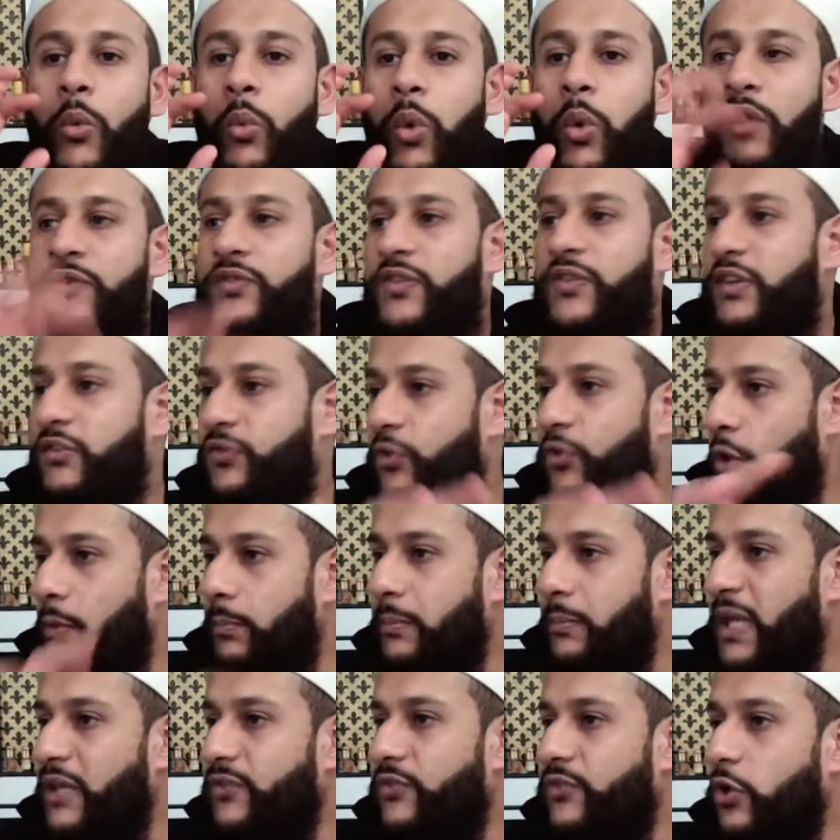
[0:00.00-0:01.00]
Once it's all
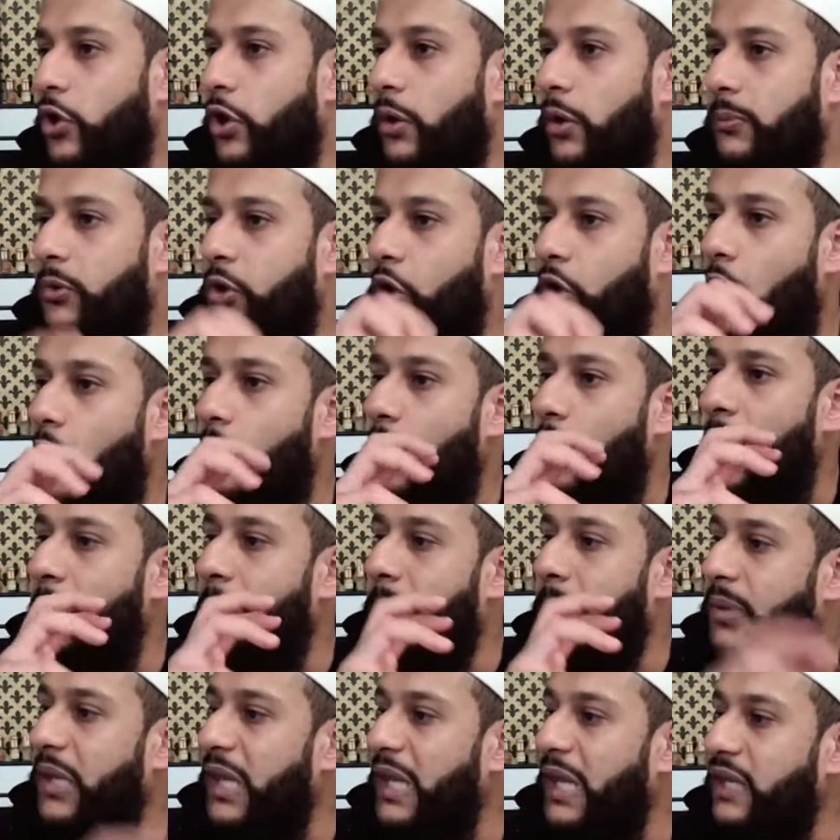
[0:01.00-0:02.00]
mixed up, go and
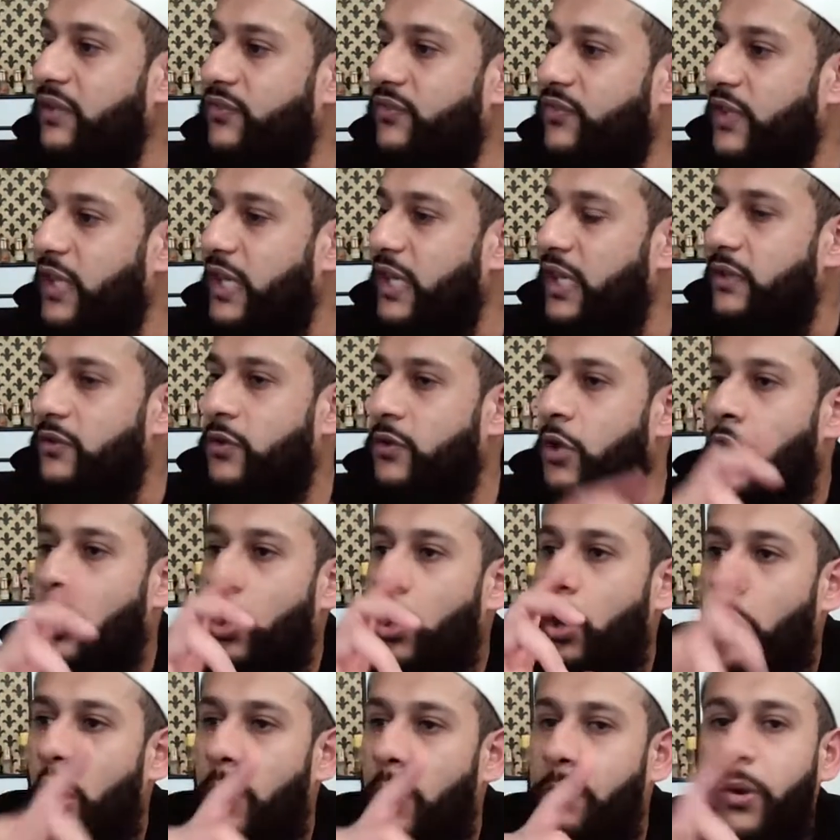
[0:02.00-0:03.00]
place it
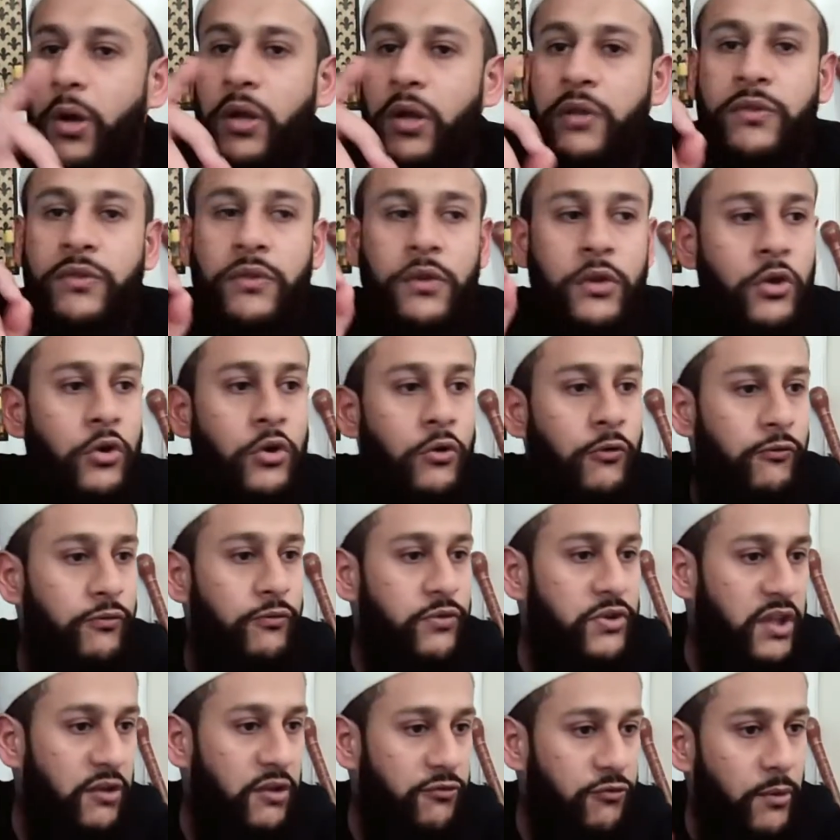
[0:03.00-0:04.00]
upon
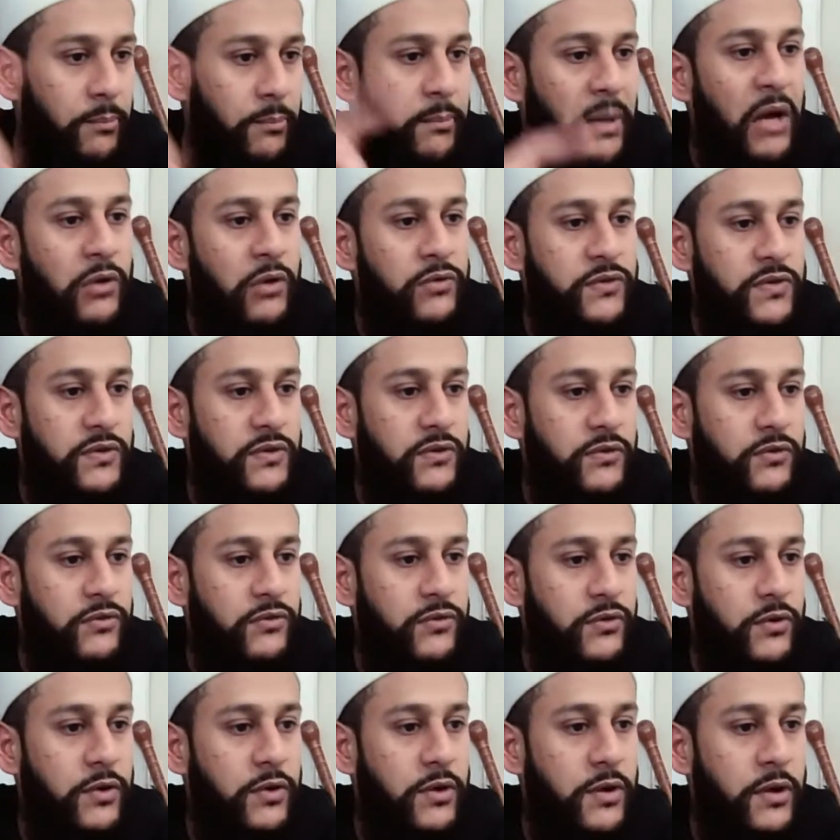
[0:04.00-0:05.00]
different mountains.
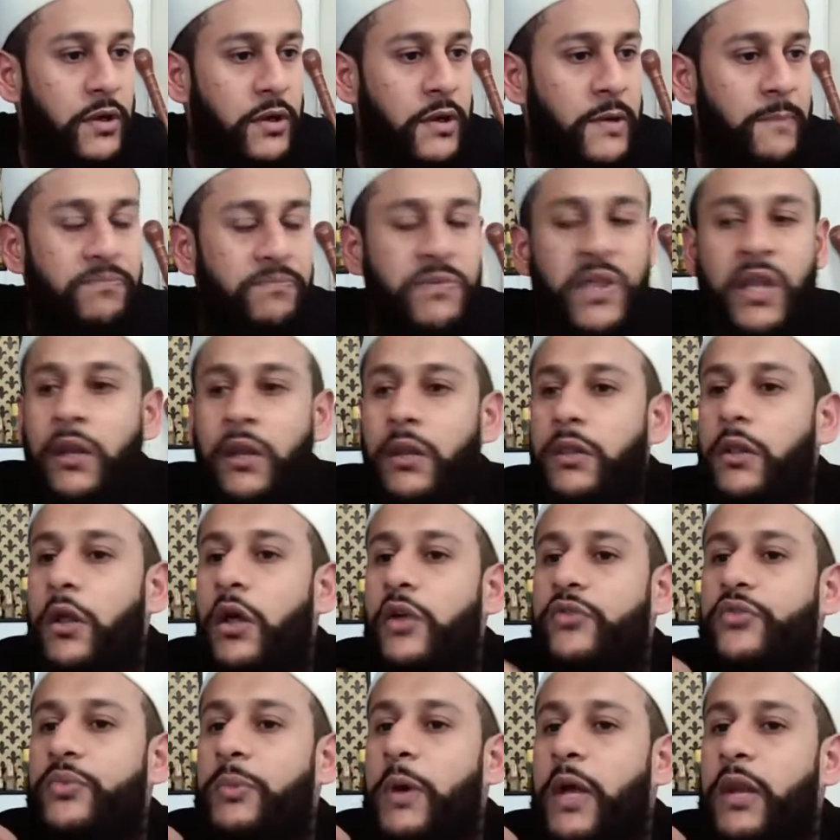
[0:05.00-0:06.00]
Then Allah
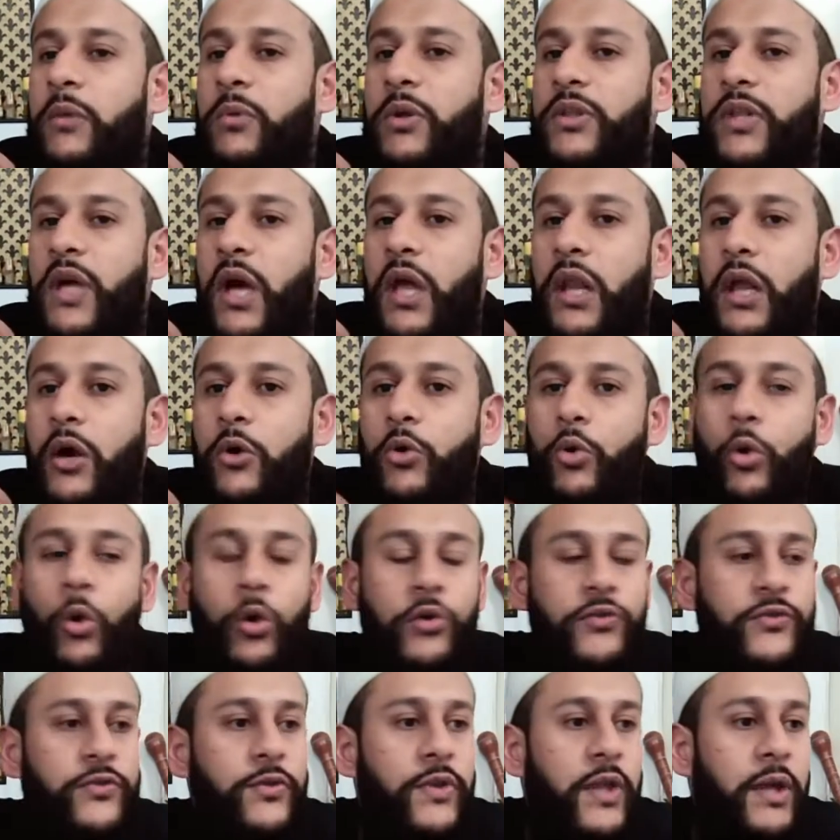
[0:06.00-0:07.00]
subhanahu wa ta'ala
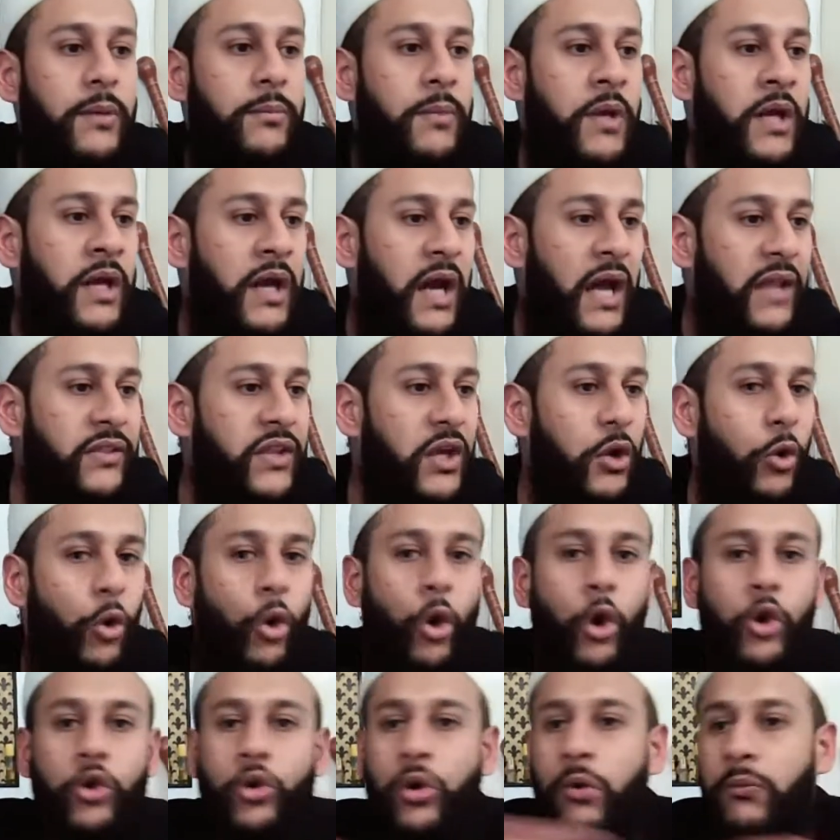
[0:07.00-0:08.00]
calls to them and they
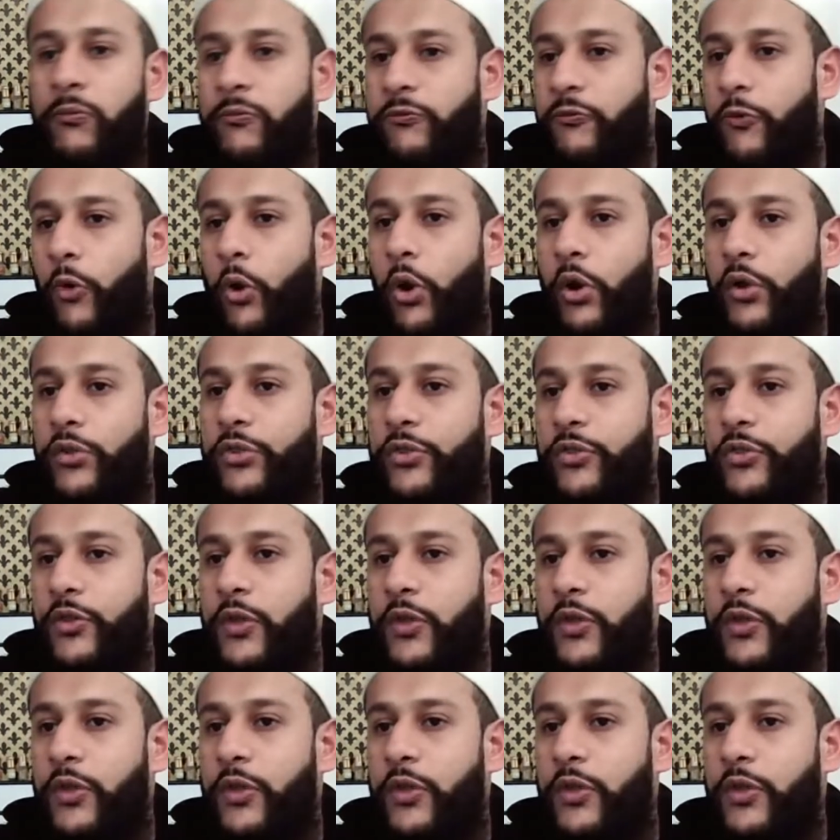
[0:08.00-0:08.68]
all come forth